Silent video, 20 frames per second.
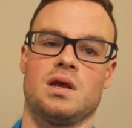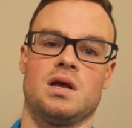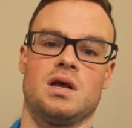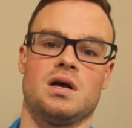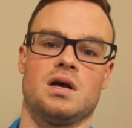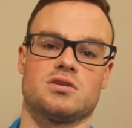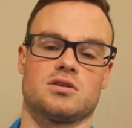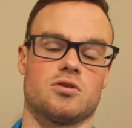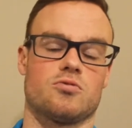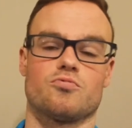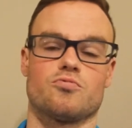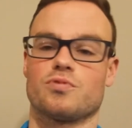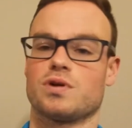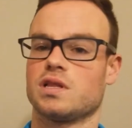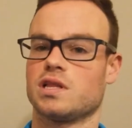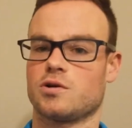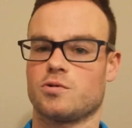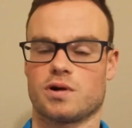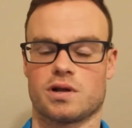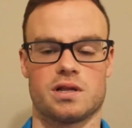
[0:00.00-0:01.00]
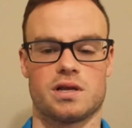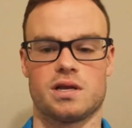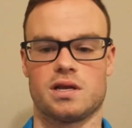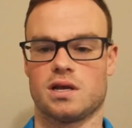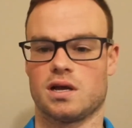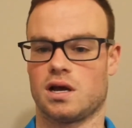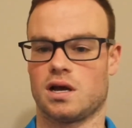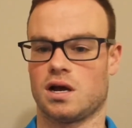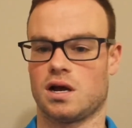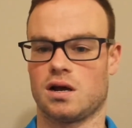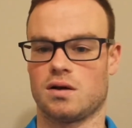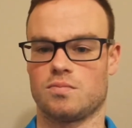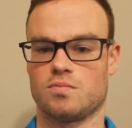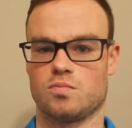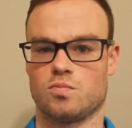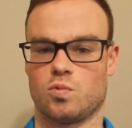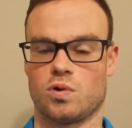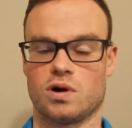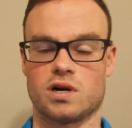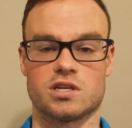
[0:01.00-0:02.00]
So really quickly,
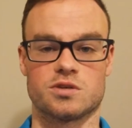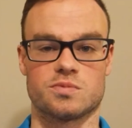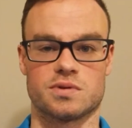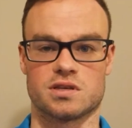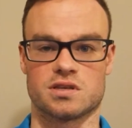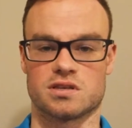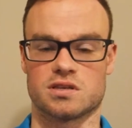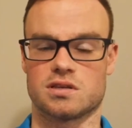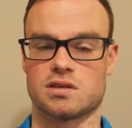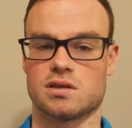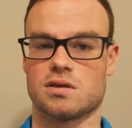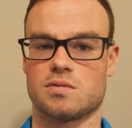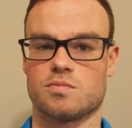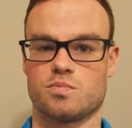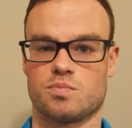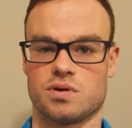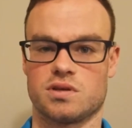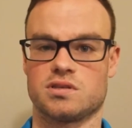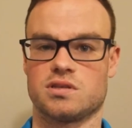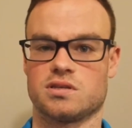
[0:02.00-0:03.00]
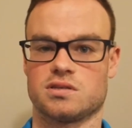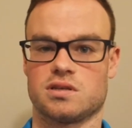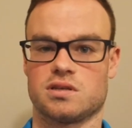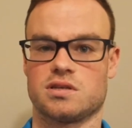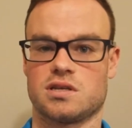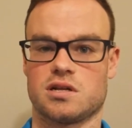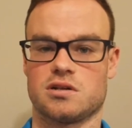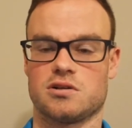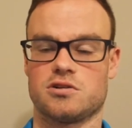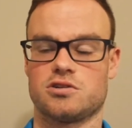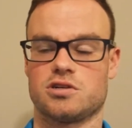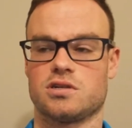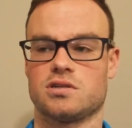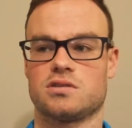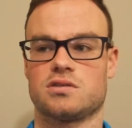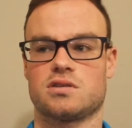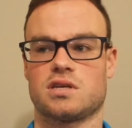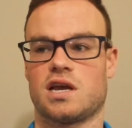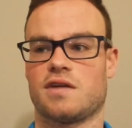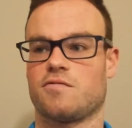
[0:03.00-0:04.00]
what is business
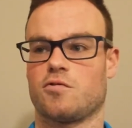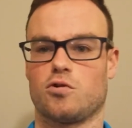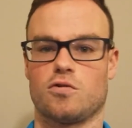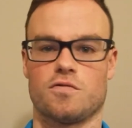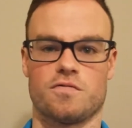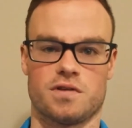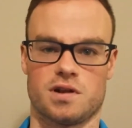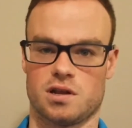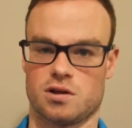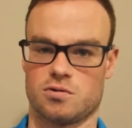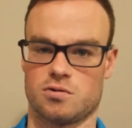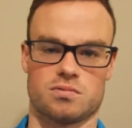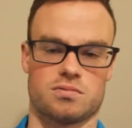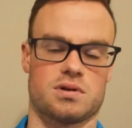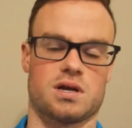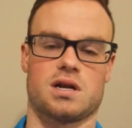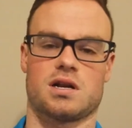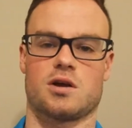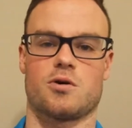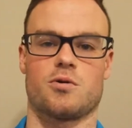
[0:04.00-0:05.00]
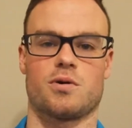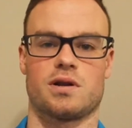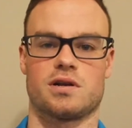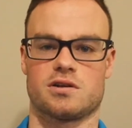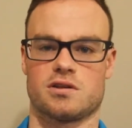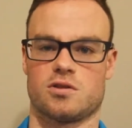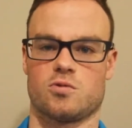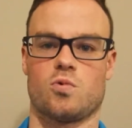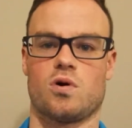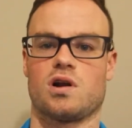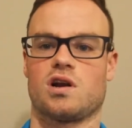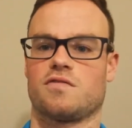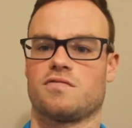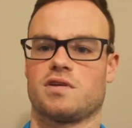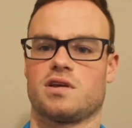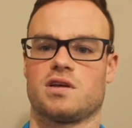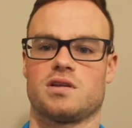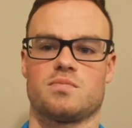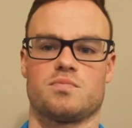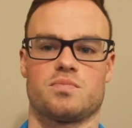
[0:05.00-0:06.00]
intelligence? I have a whole video kind of going into the what of
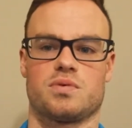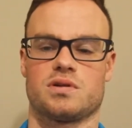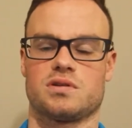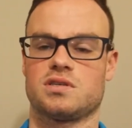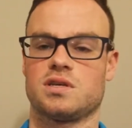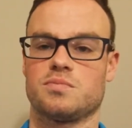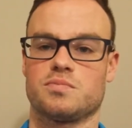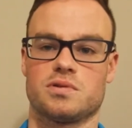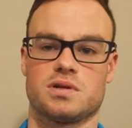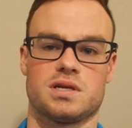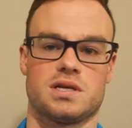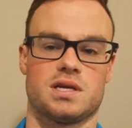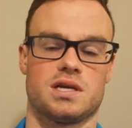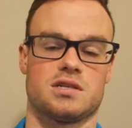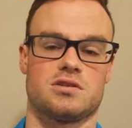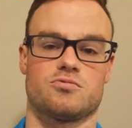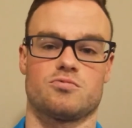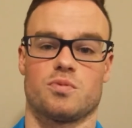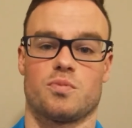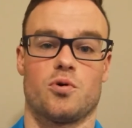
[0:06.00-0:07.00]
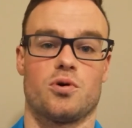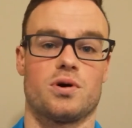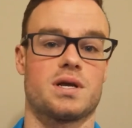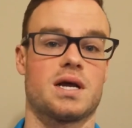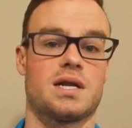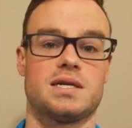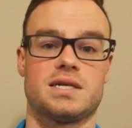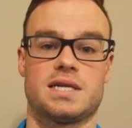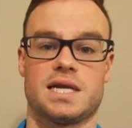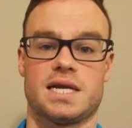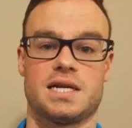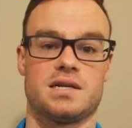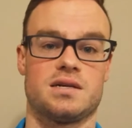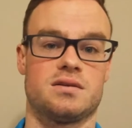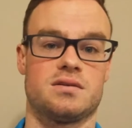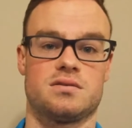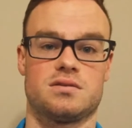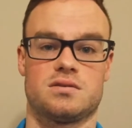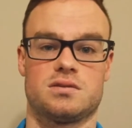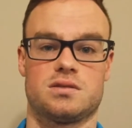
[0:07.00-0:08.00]
it, but simply it's reporting on
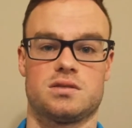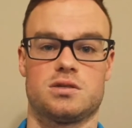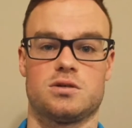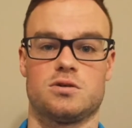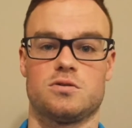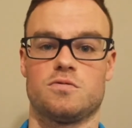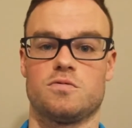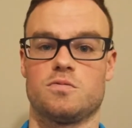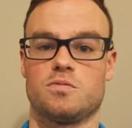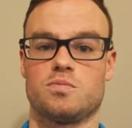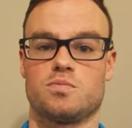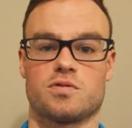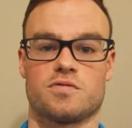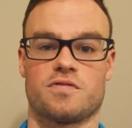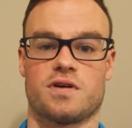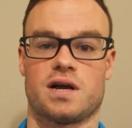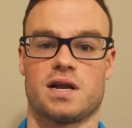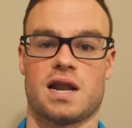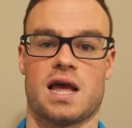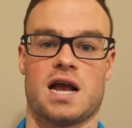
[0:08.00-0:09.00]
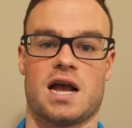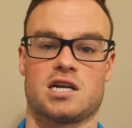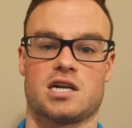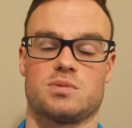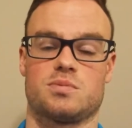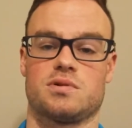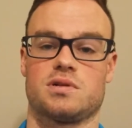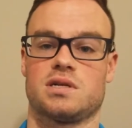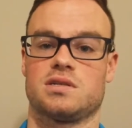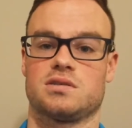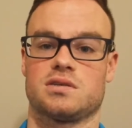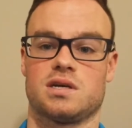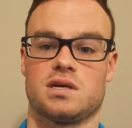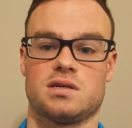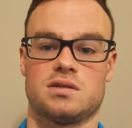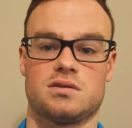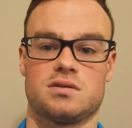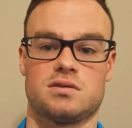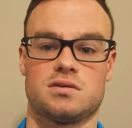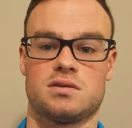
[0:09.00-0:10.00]
data to provide actionable
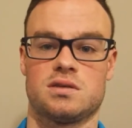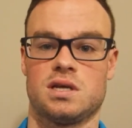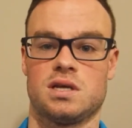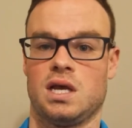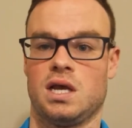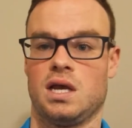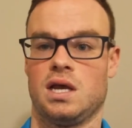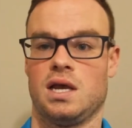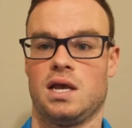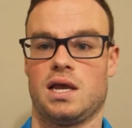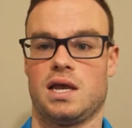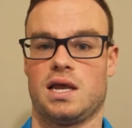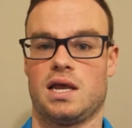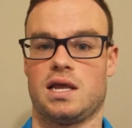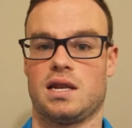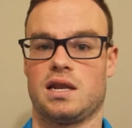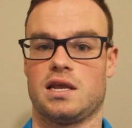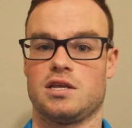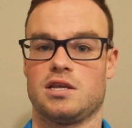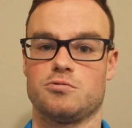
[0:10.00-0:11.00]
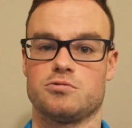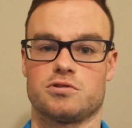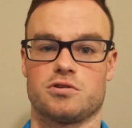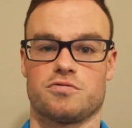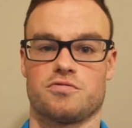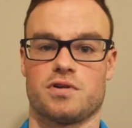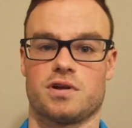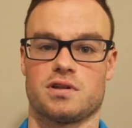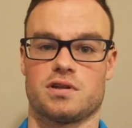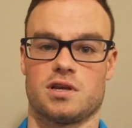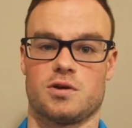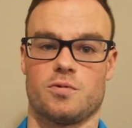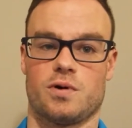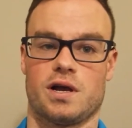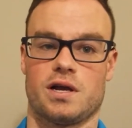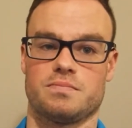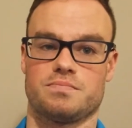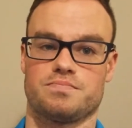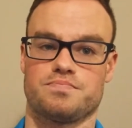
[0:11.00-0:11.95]
insights in a user-friendly way.